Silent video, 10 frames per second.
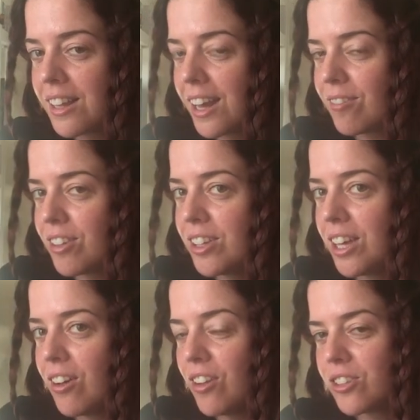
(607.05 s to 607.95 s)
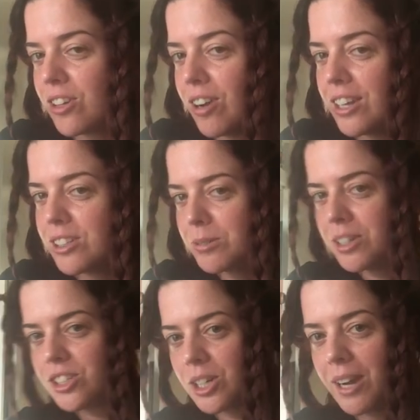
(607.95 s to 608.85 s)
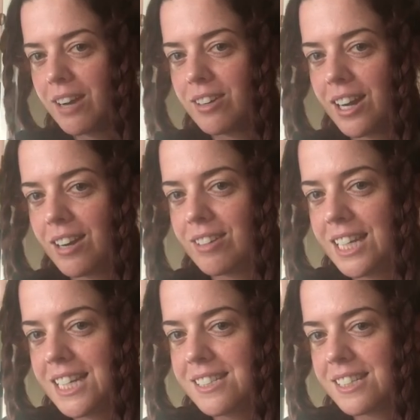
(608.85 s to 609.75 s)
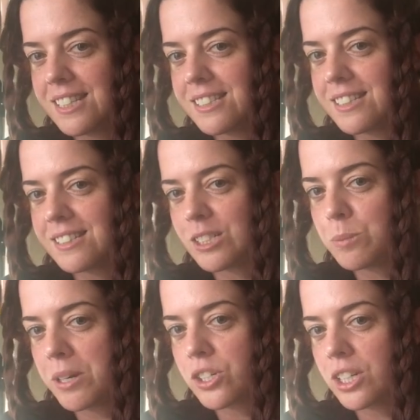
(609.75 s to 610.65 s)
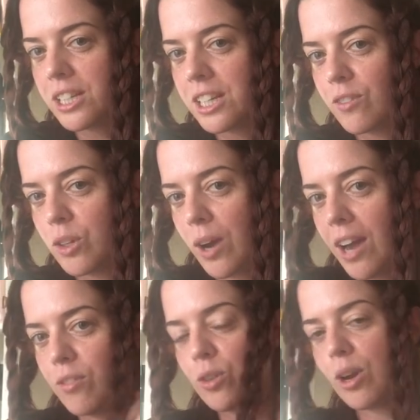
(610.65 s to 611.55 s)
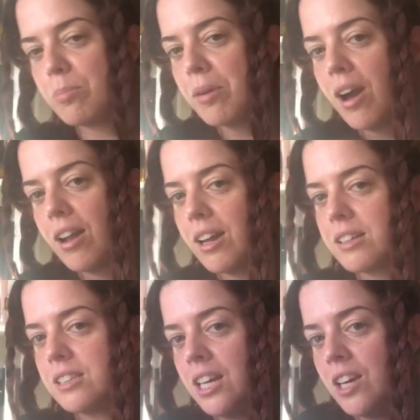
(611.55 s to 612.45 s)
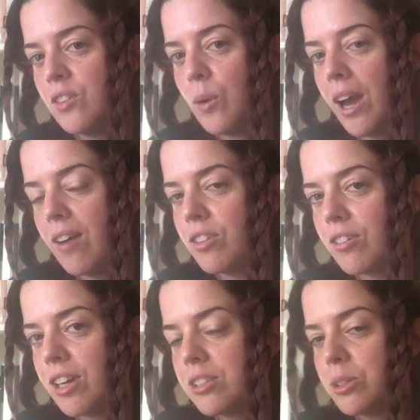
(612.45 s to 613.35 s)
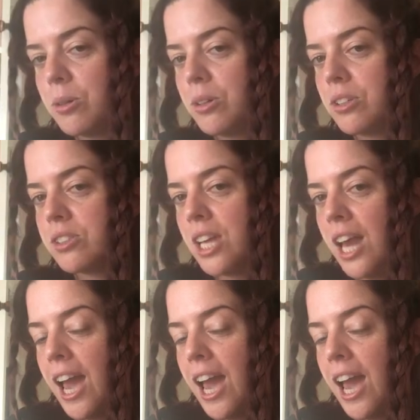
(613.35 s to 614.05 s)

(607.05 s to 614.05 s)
I just want to show how easy this is, especially like if you have the right product, if you have the right tools.